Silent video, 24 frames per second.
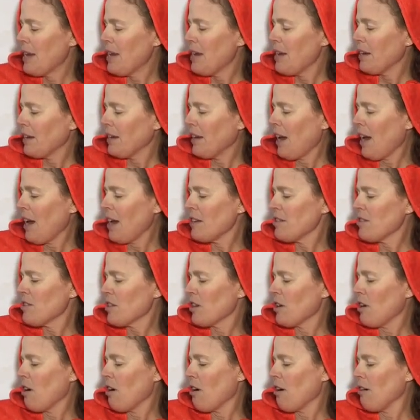Yeah,
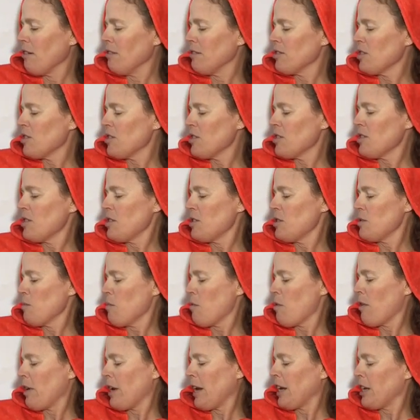said Karl. Just this
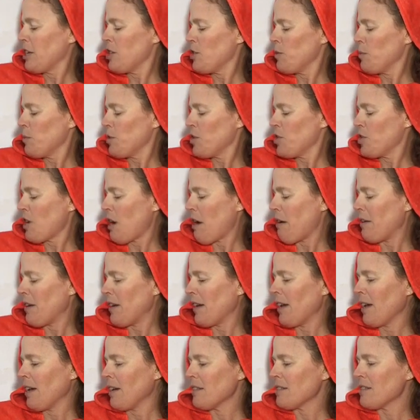morning she was
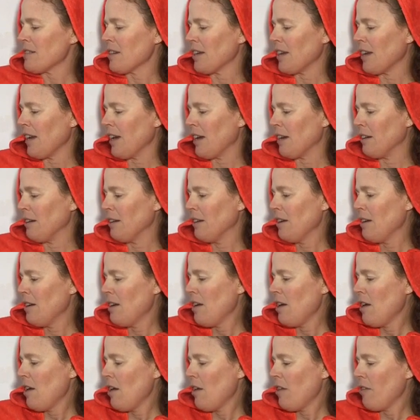shouting at us again.
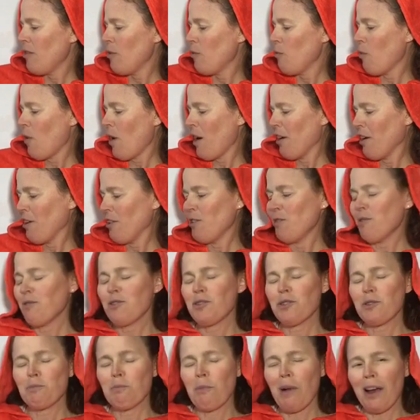Then why are you
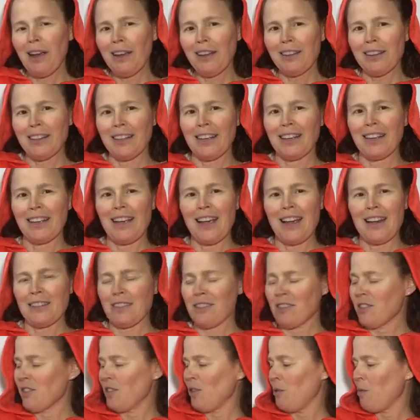smiling?
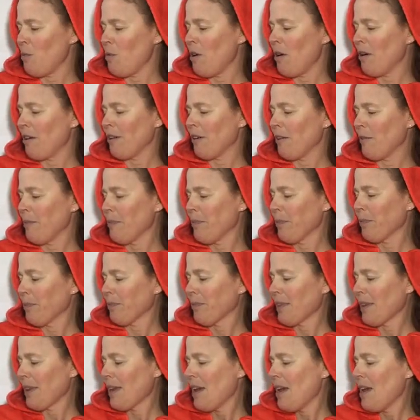Asked Stillwater.
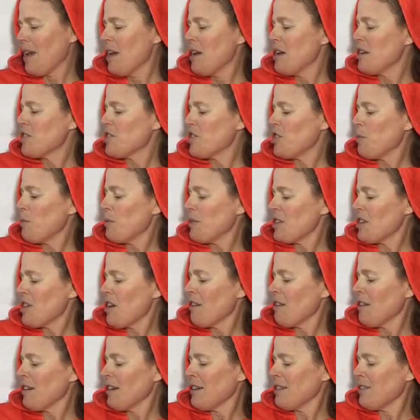She was
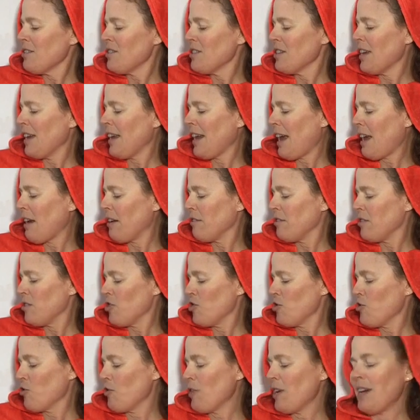telling us to get out of the
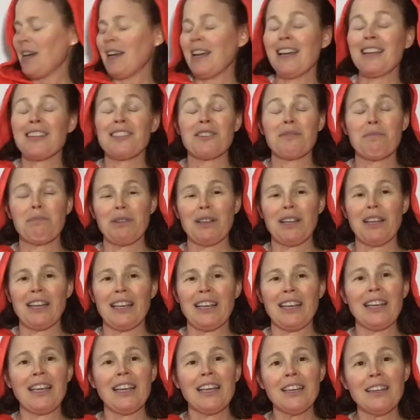street and to
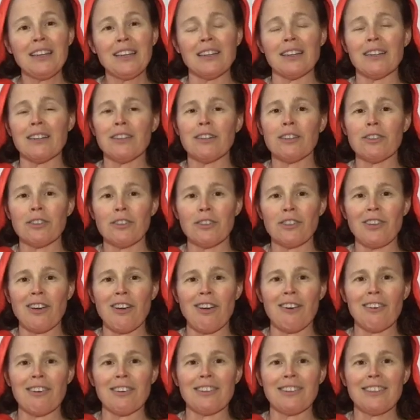play in her
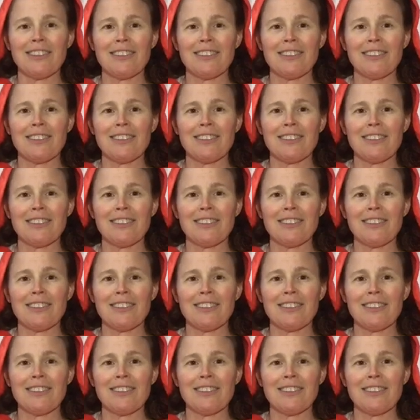yard.